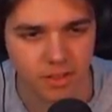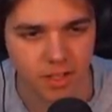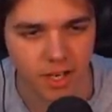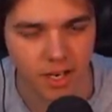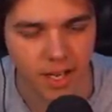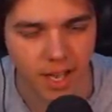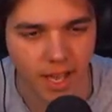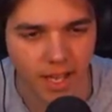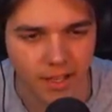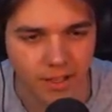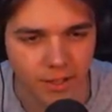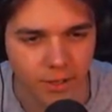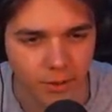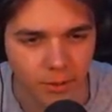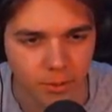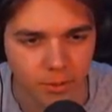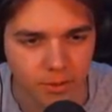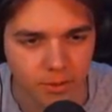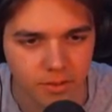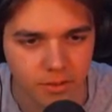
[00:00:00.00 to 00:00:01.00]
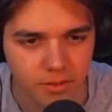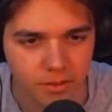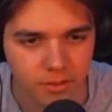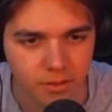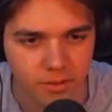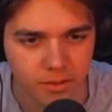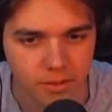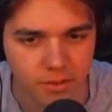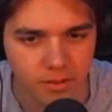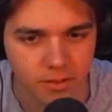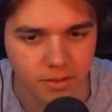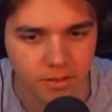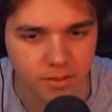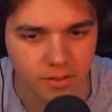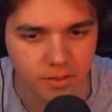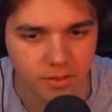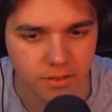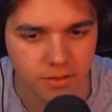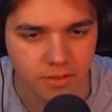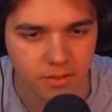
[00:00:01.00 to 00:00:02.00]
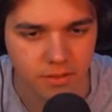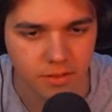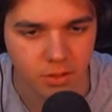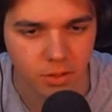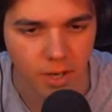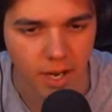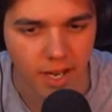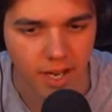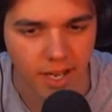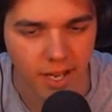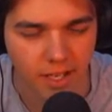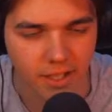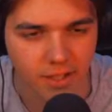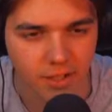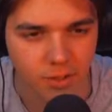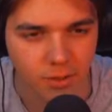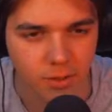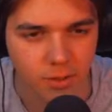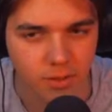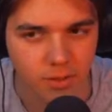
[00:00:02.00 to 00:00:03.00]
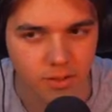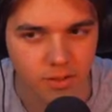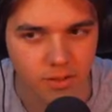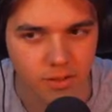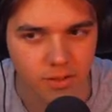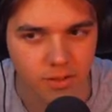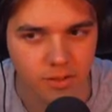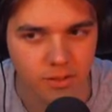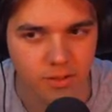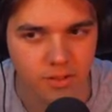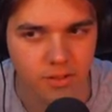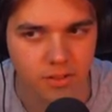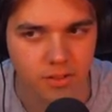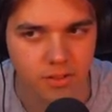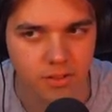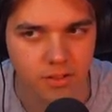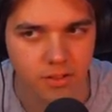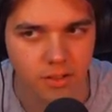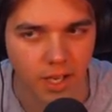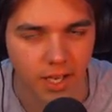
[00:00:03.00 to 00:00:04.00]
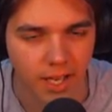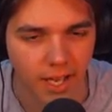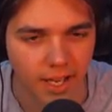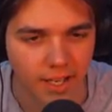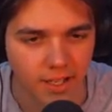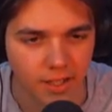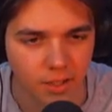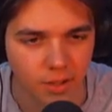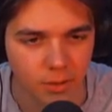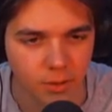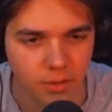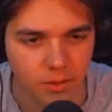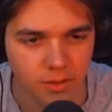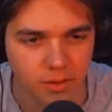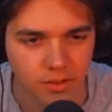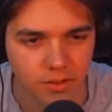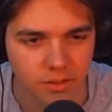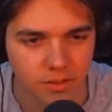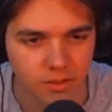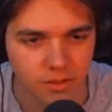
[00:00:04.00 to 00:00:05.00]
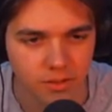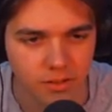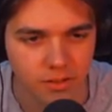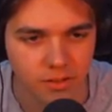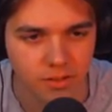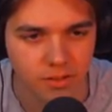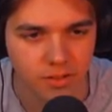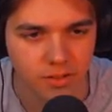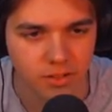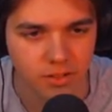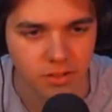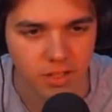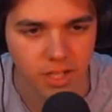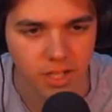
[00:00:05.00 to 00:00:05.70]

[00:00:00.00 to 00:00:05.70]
I hate you. You disgust me. You I hate you. Don't touch me. I hate you. I hate you.